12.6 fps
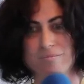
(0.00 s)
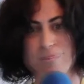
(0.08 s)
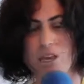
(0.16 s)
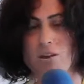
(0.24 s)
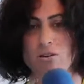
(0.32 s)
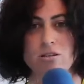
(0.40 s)

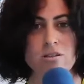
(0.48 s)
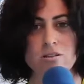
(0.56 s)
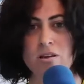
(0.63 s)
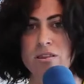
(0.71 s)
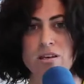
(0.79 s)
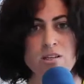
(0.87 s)
Because
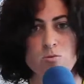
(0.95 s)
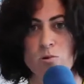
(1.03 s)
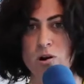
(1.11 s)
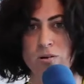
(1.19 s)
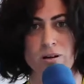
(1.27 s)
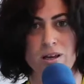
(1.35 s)
something is
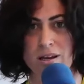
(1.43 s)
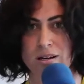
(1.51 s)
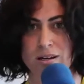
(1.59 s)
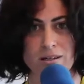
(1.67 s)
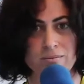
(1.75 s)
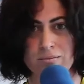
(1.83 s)
wrong
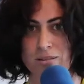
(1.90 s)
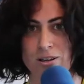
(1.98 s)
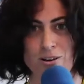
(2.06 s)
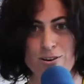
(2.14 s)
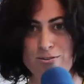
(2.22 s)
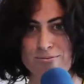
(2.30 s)
here,
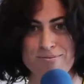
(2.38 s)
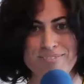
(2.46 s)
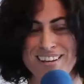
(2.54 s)
you know?